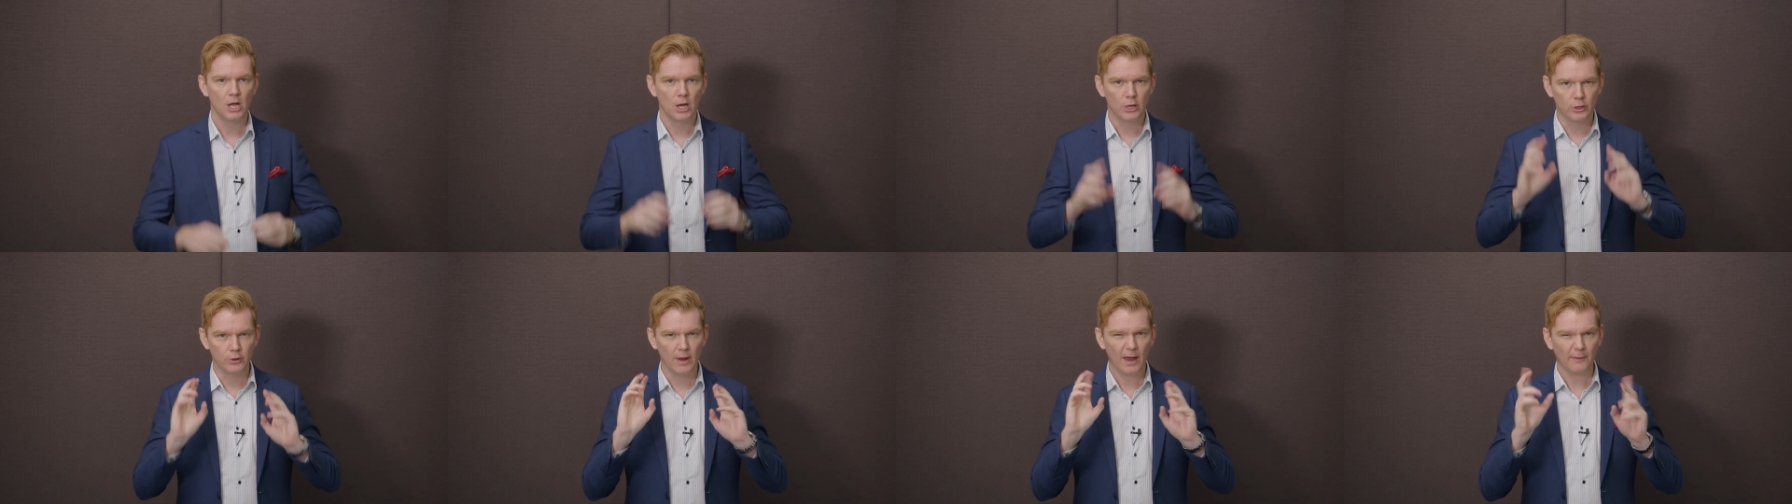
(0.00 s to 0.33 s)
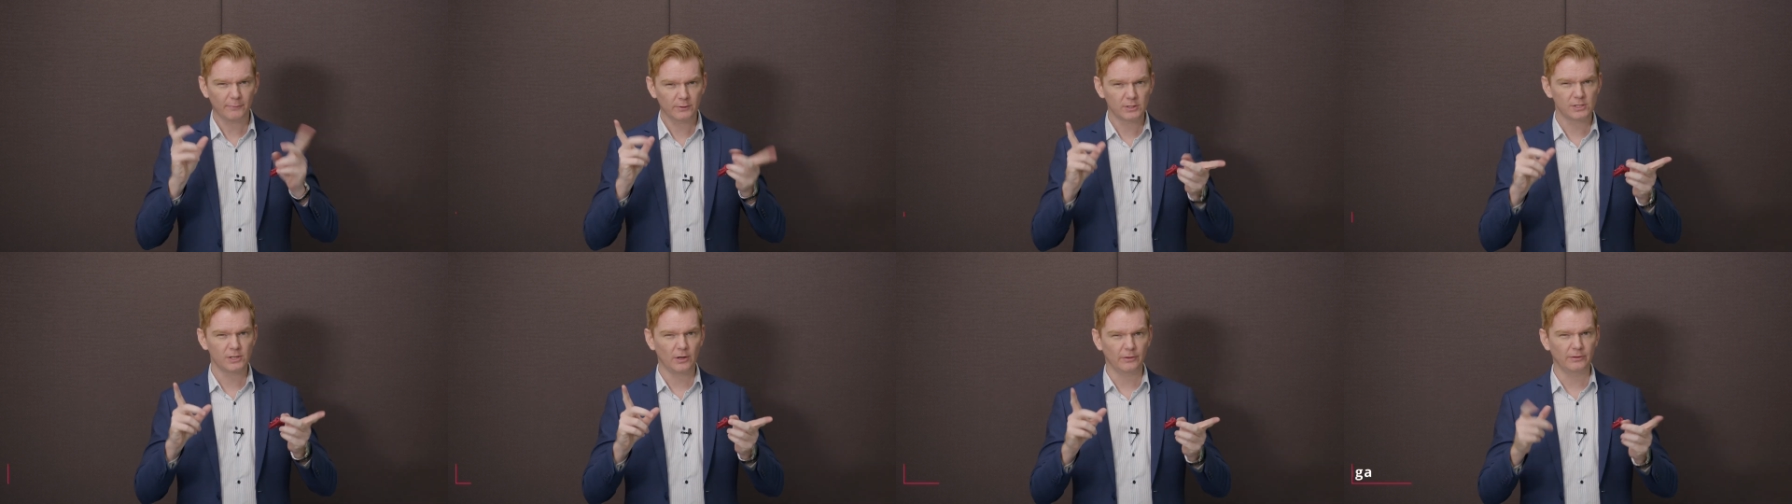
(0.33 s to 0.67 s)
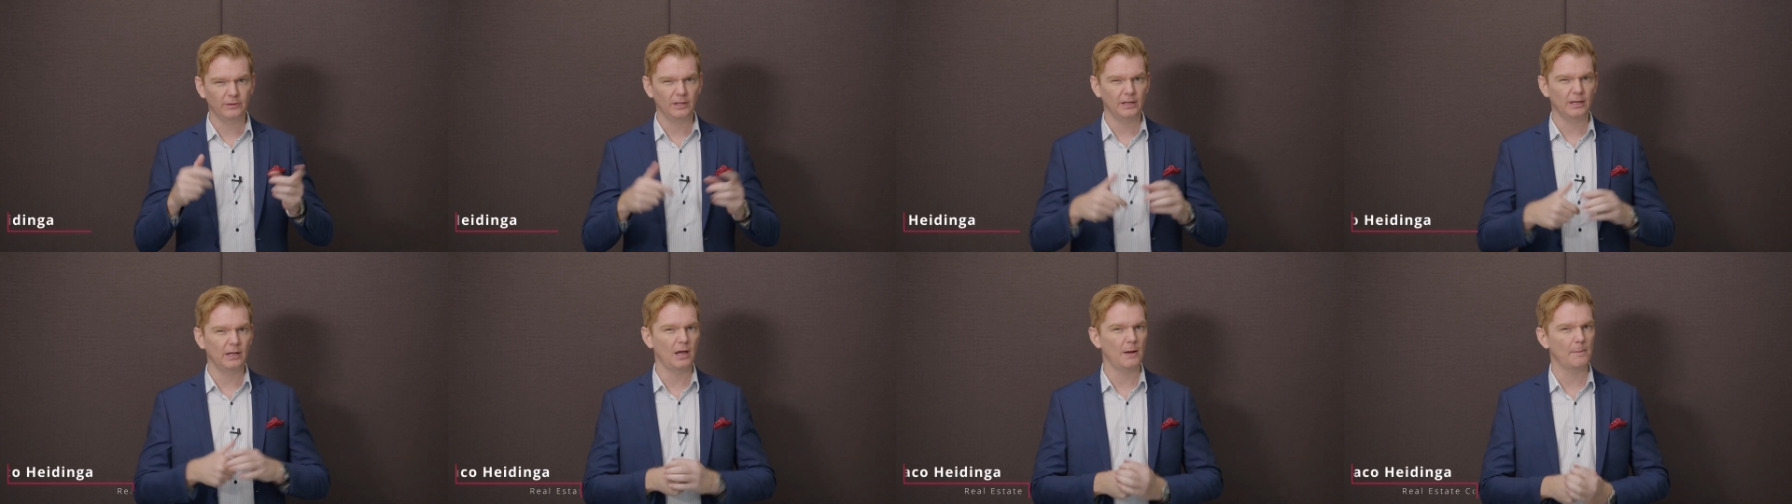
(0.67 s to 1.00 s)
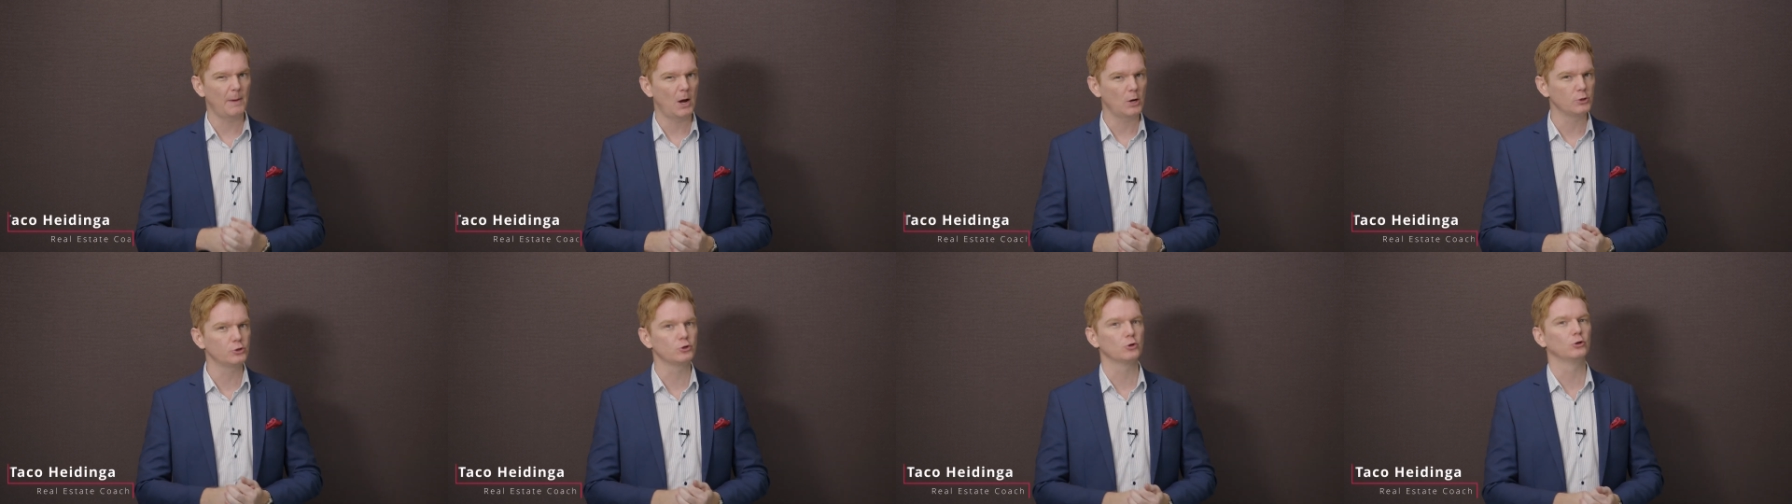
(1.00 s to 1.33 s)
you have to start thinking
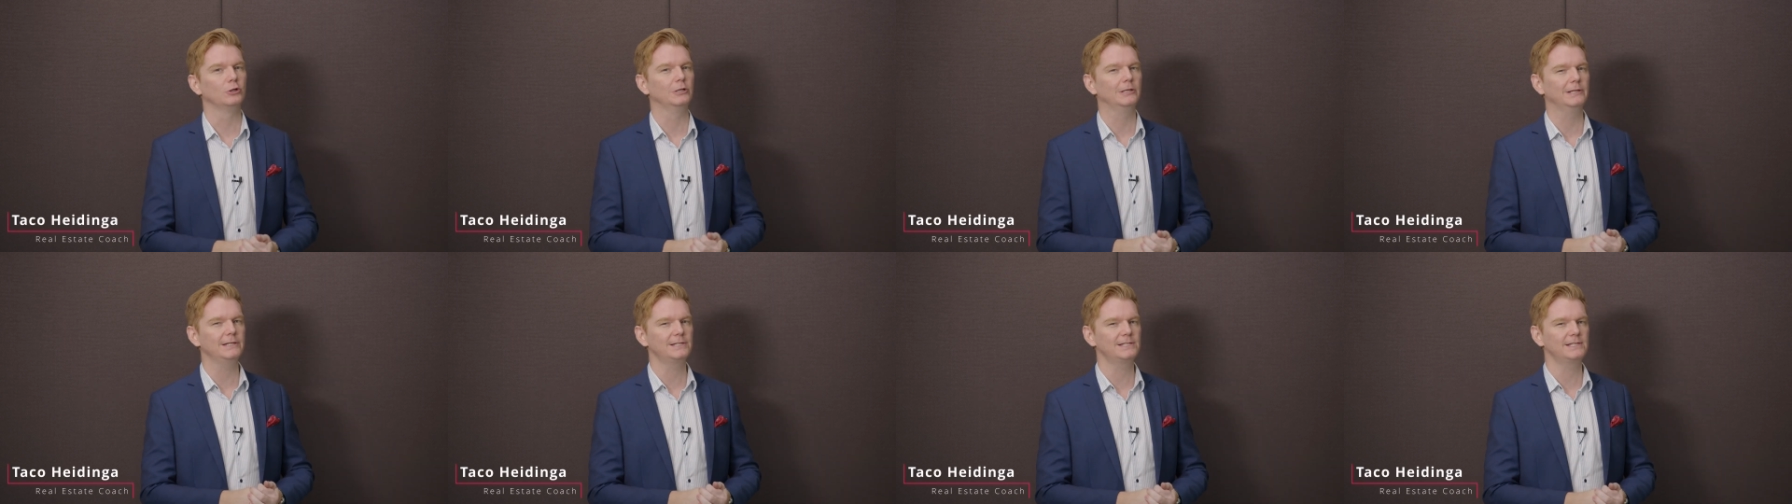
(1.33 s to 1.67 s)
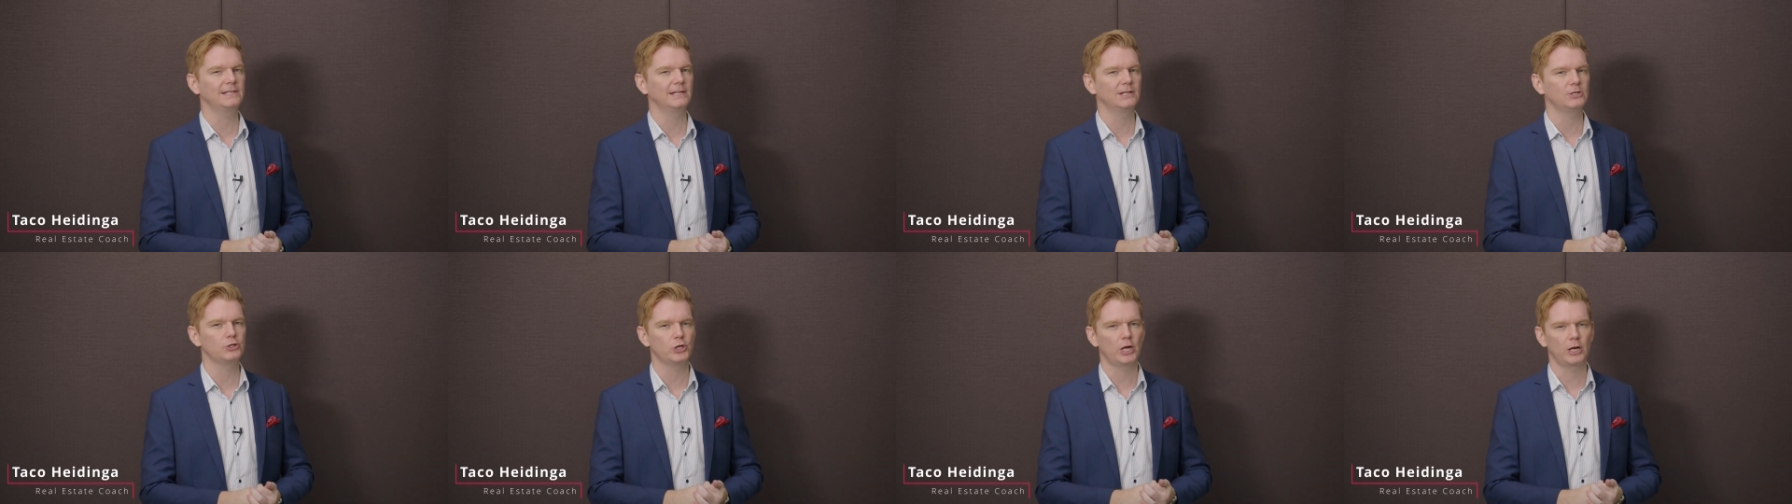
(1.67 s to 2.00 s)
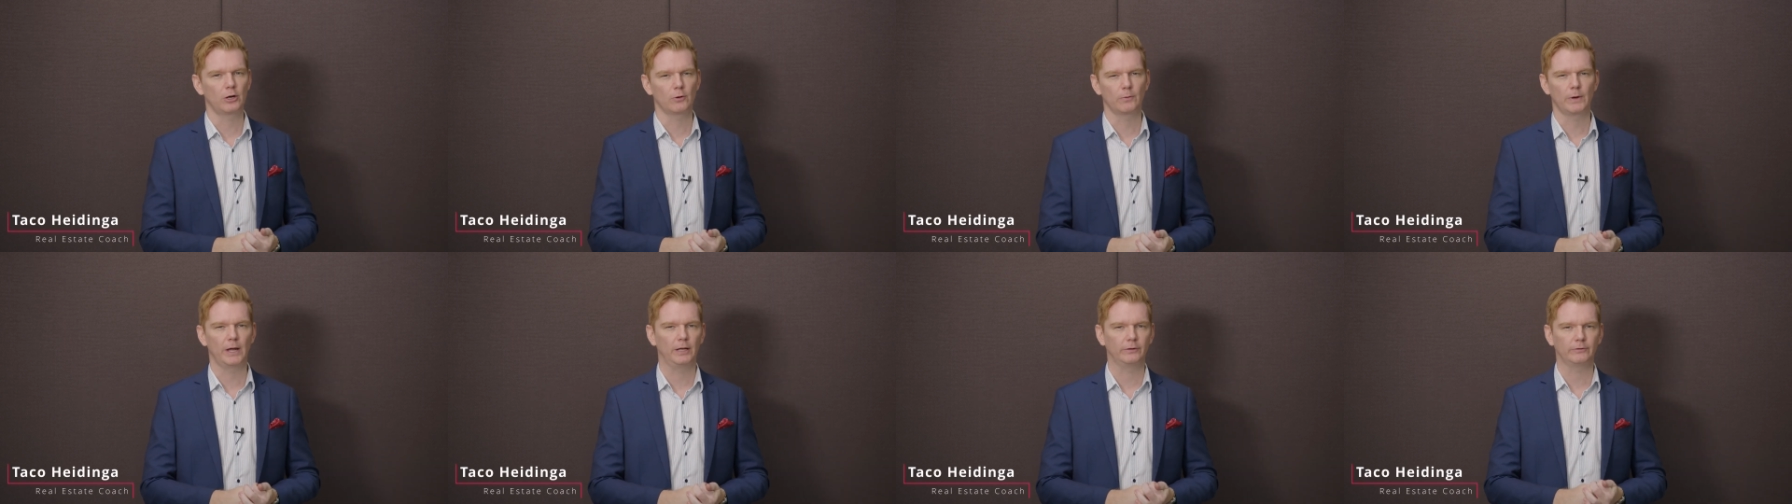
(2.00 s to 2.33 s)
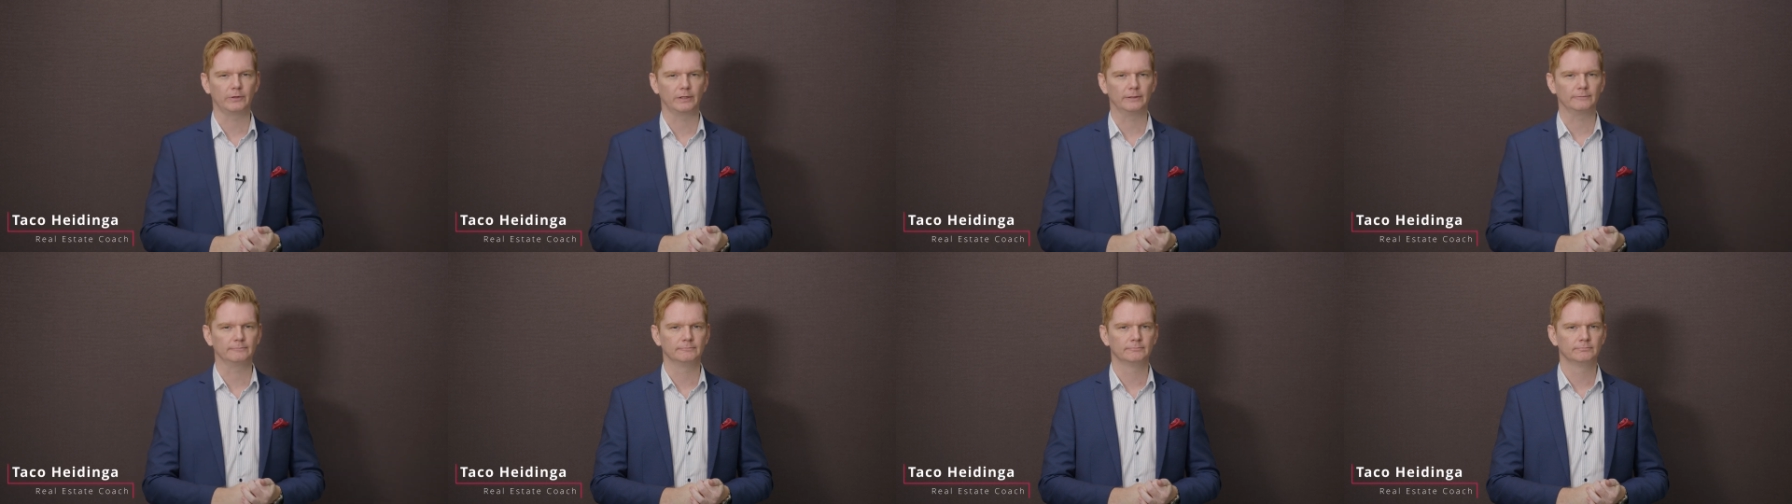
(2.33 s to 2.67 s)
about your listing generator.